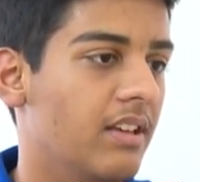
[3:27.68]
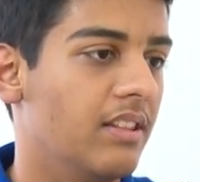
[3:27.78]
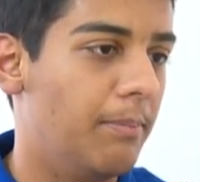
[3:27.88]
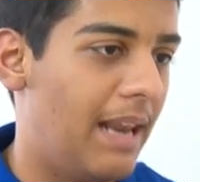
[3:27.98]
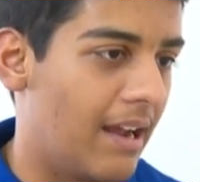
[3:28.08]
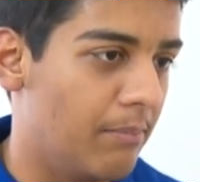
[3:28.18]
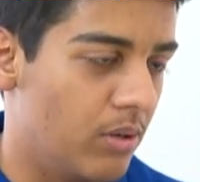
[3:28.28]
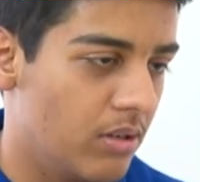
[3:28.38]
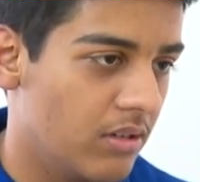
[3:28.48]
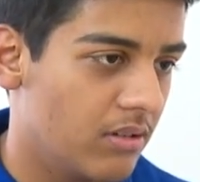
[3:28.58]
the black
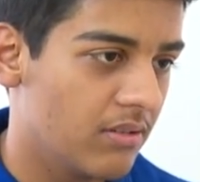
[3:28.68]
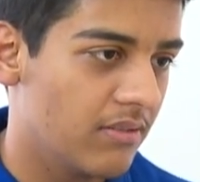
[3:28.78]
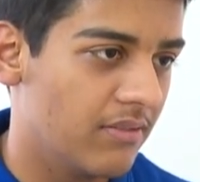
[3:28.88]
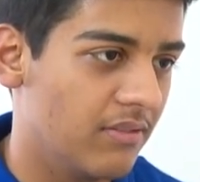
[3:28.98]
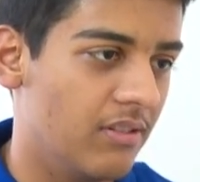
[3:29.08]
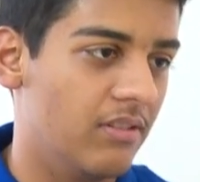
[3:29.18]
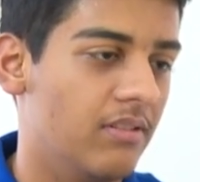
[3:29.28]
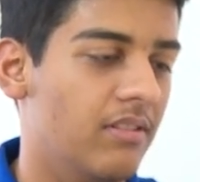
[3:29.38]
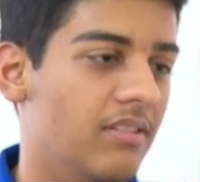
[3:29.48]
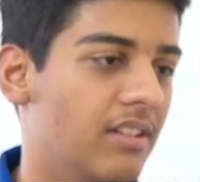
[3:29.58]
book.
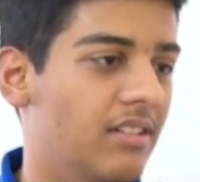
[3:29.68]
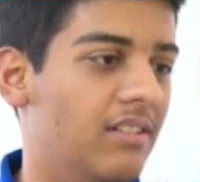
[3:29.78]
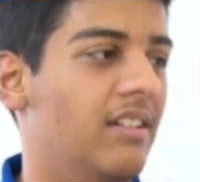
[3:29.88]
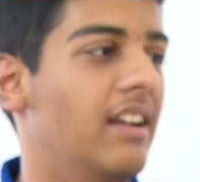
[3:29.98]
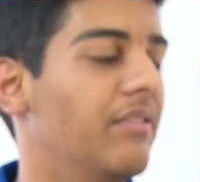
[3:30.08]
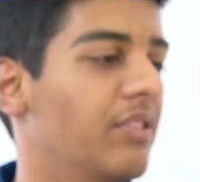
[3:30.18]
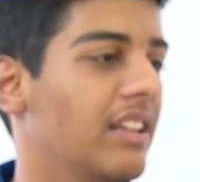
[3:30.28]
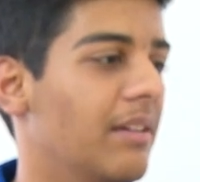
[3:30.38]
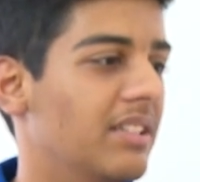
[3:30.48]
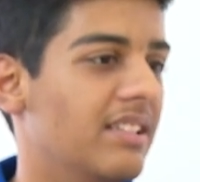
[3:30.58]
And for
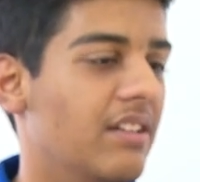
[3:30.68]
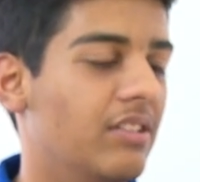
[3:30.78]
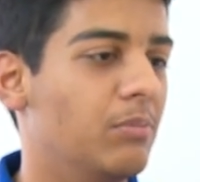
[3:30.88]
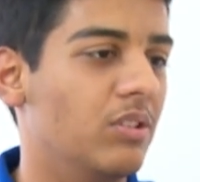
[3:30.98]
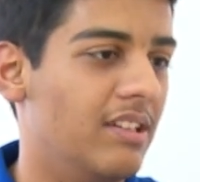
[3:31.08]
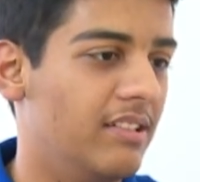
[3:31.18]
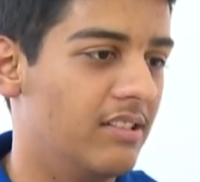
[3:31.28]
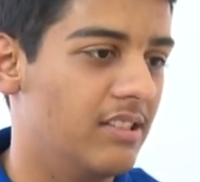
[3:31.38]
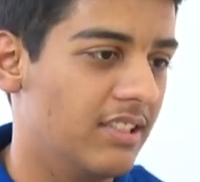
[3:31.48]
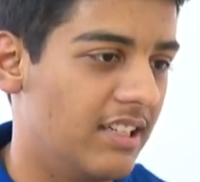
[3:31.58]
chemistry, I would mostly
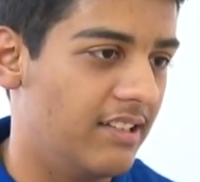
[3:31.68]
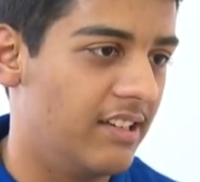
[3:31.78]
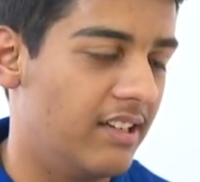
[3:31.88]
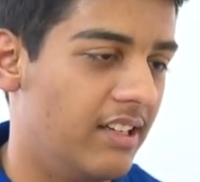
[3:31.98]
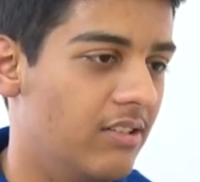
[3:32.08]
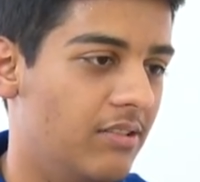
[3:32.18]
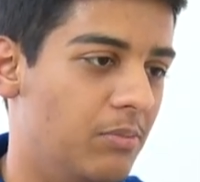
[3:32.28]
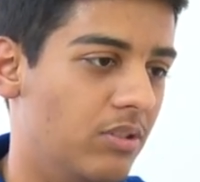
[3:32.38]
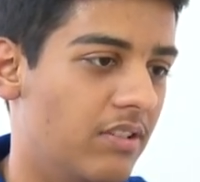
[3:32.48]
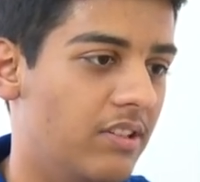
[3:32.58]
suggest NCRT because
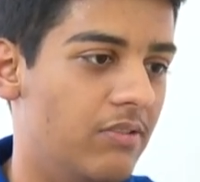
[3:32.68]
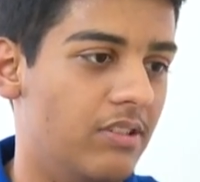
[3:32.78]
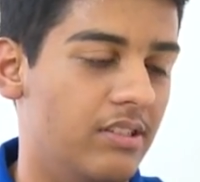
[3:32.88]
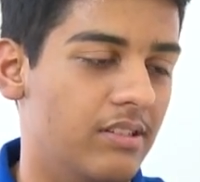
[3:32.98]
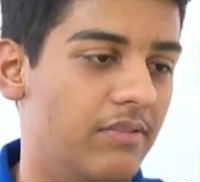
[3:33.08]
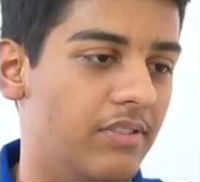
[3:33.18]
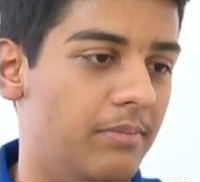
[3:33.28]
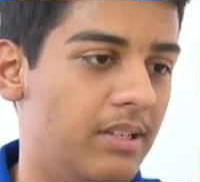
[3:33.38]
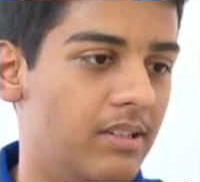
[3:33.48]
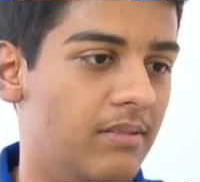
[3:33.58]
most of the questions come from
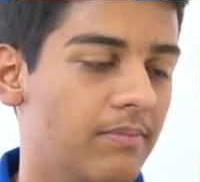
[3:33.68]
there.